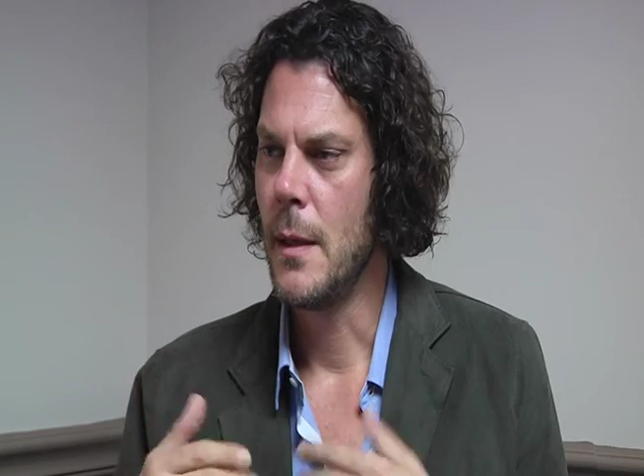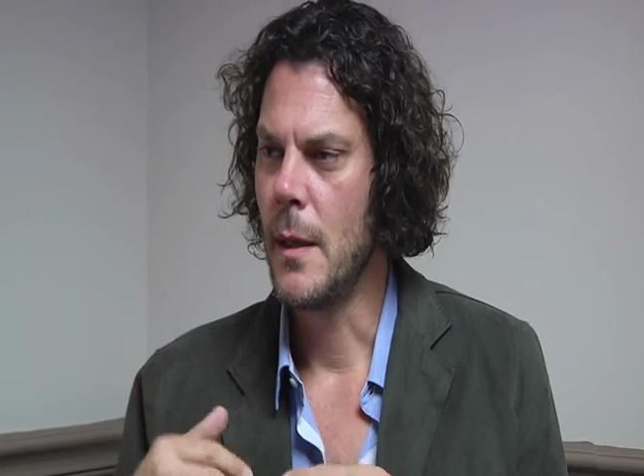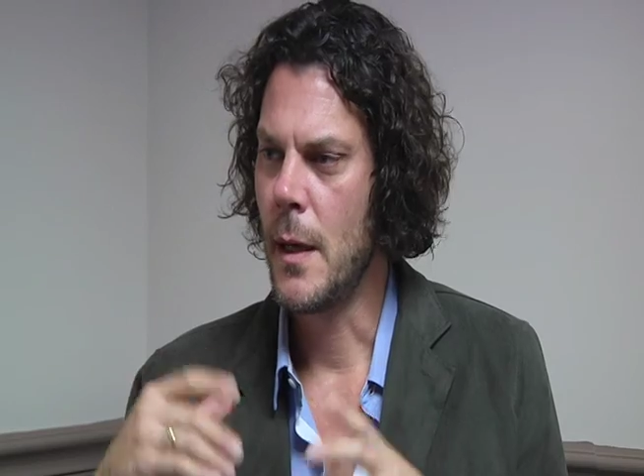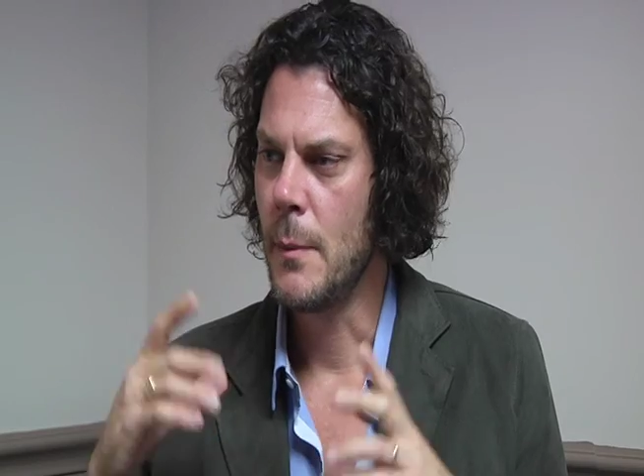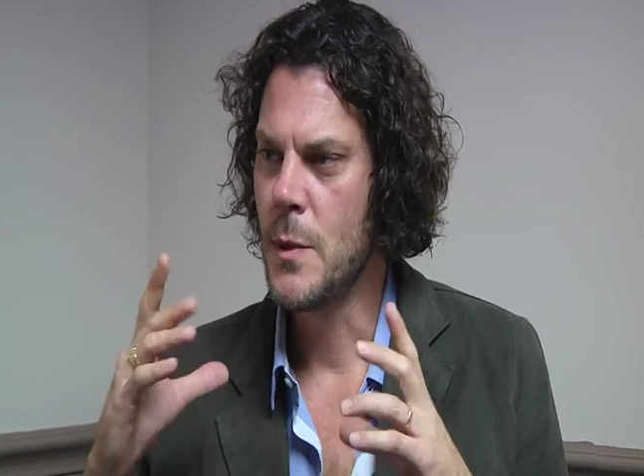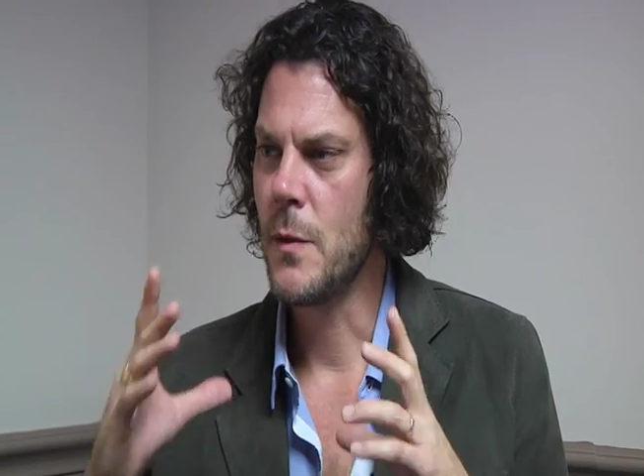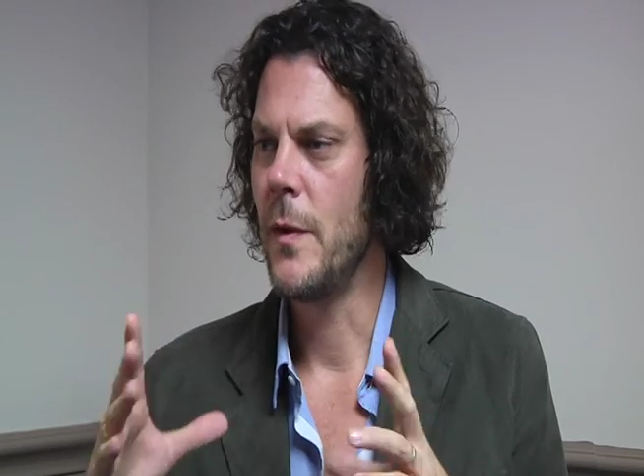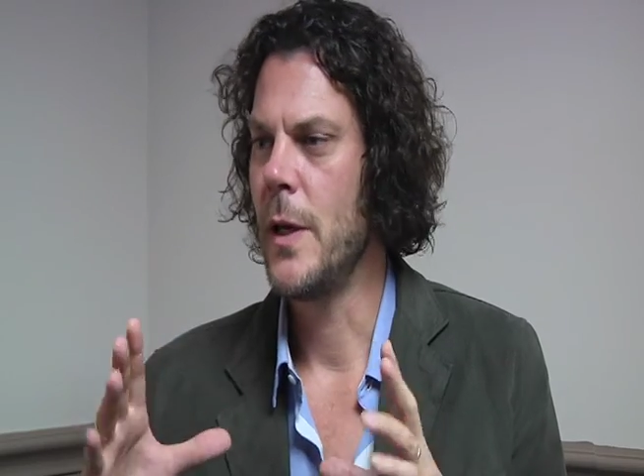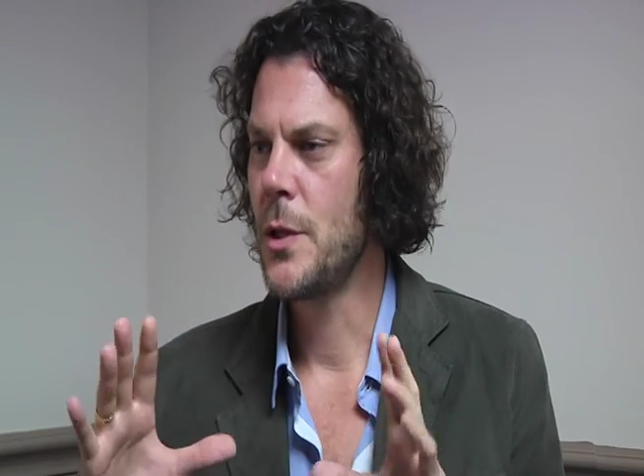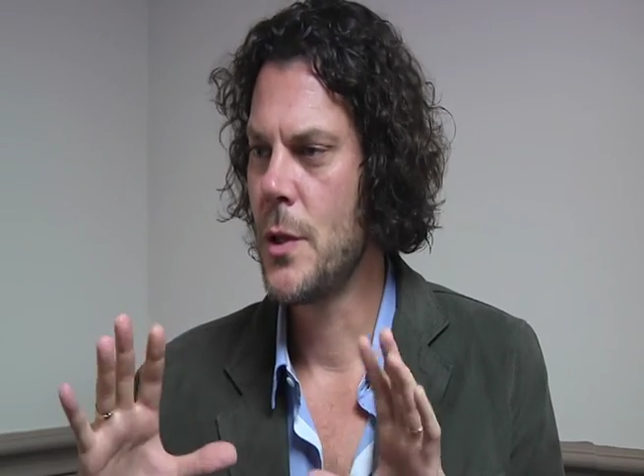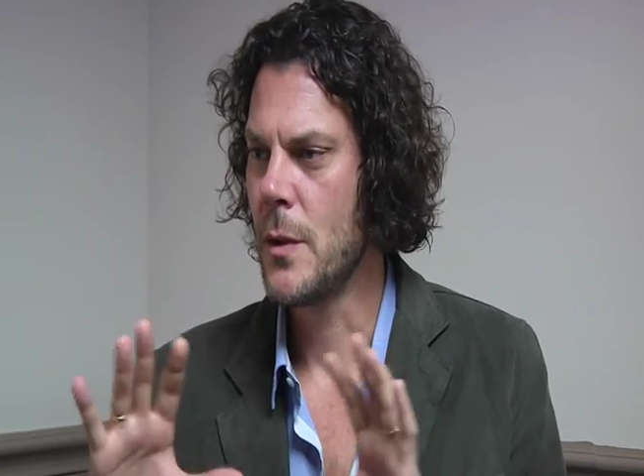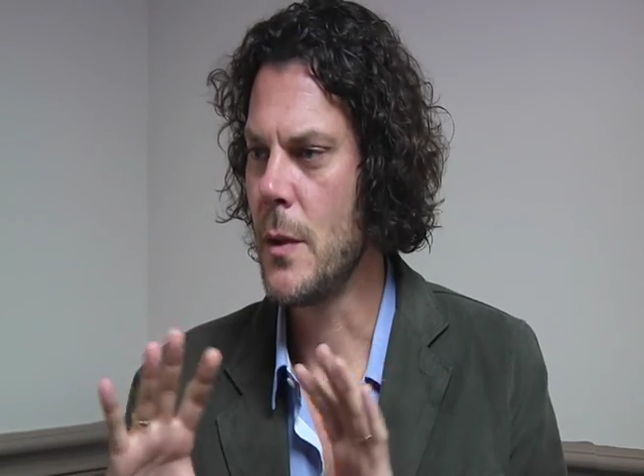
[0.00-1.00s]

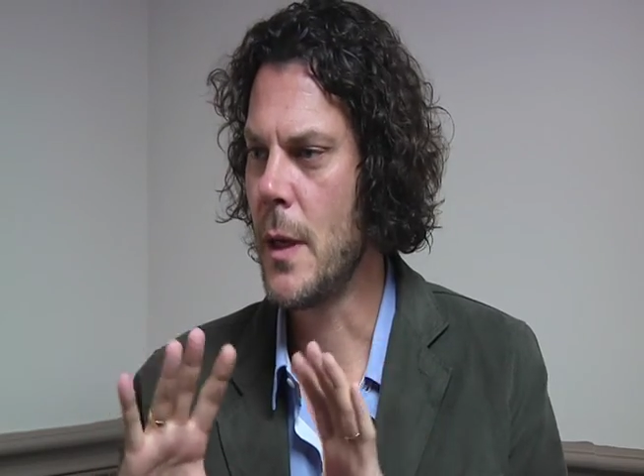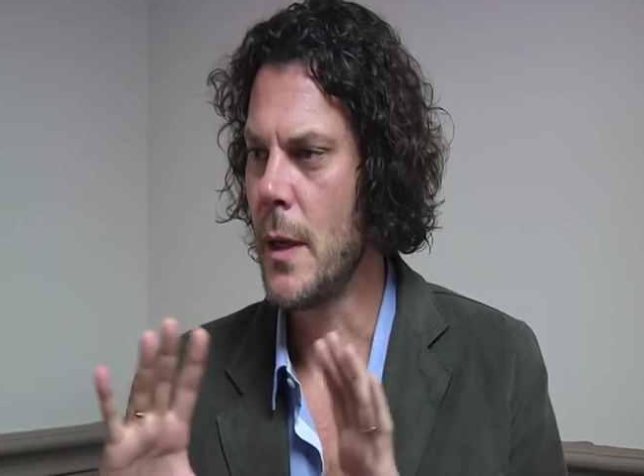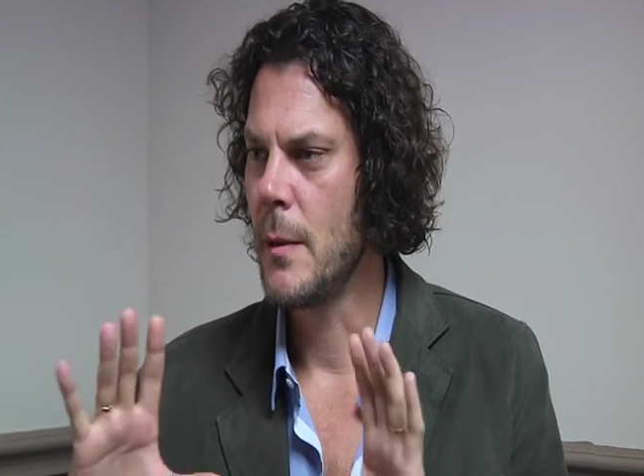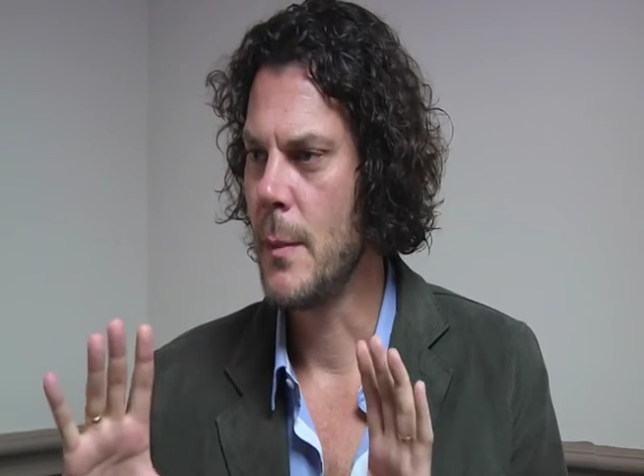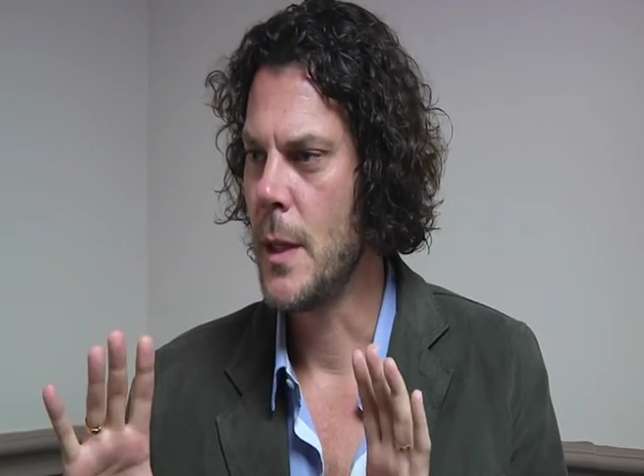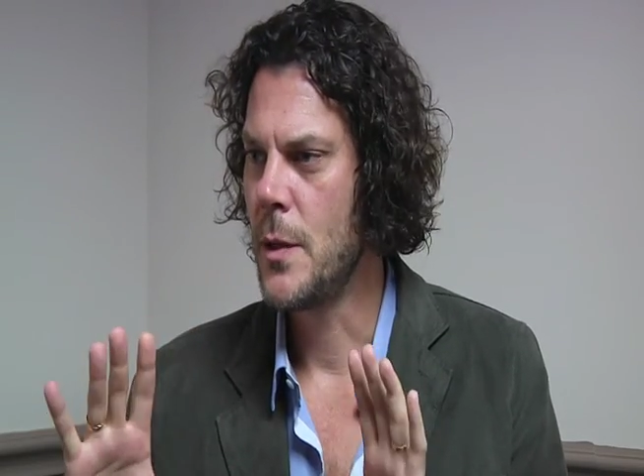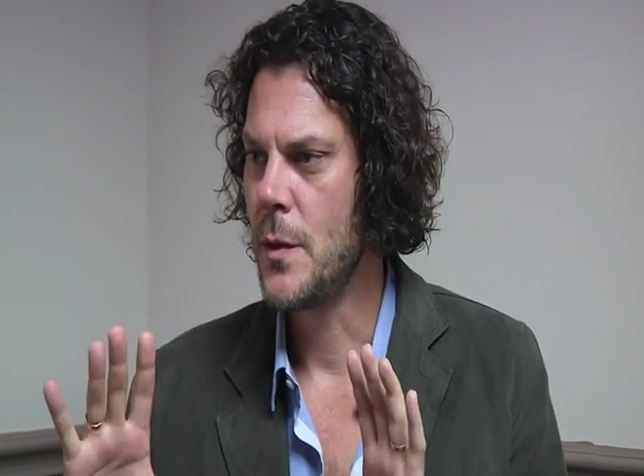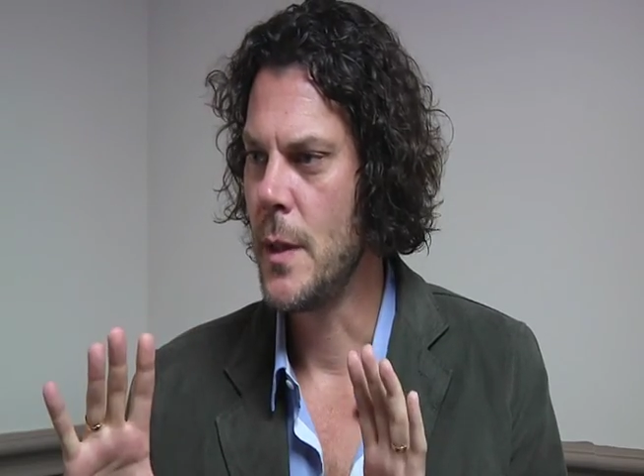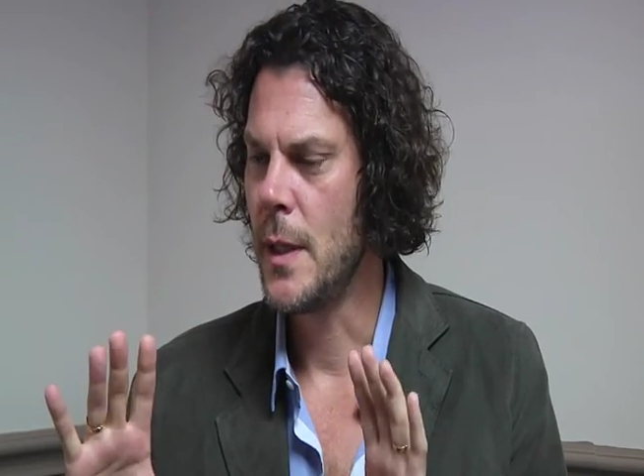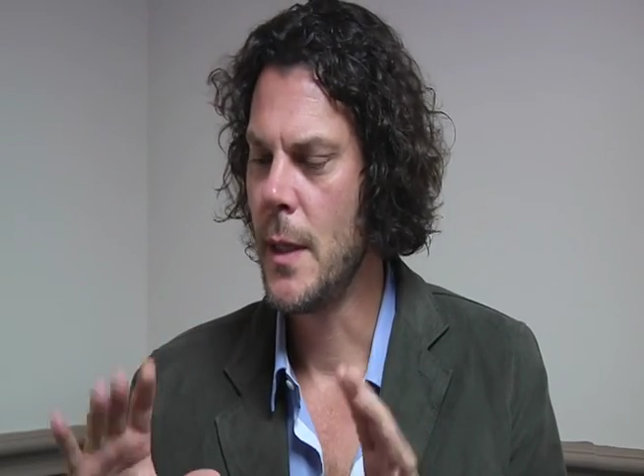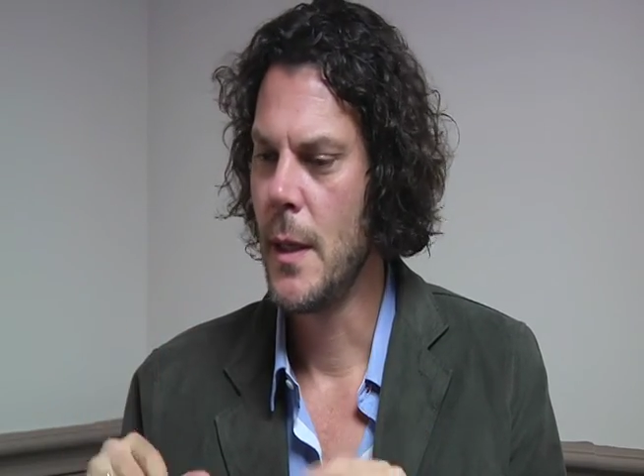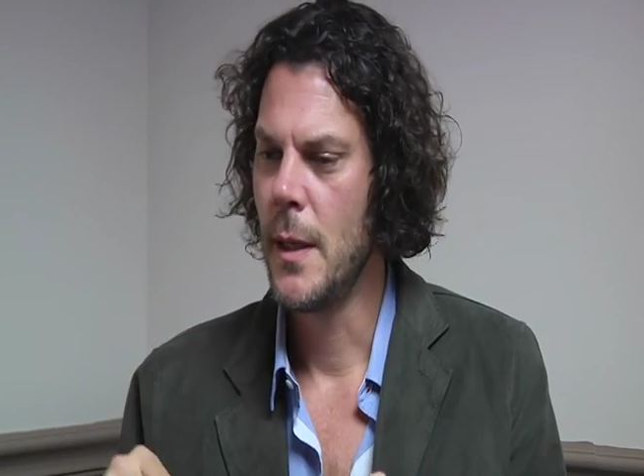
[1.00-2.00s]
observational documentary